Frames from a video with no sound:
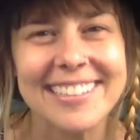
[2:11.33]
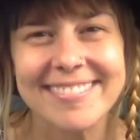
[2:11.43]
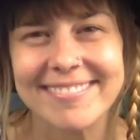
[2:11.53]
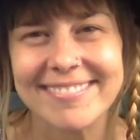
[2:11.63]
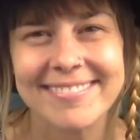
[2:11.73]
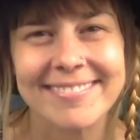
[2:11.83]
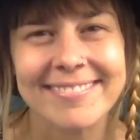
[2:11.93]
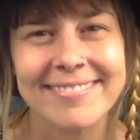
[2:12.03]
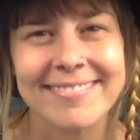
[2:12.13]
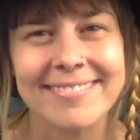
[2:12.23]

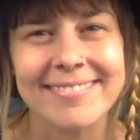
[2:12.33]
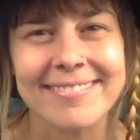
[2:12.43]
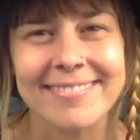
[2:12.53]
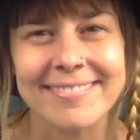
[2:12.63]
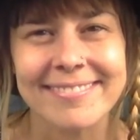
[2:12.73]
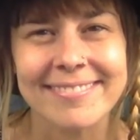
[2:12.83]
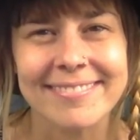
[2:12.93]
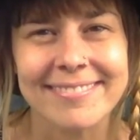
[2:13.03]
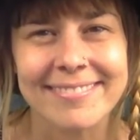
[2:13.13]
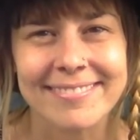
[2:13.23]

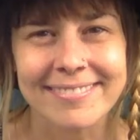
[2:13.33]
Nothing is said.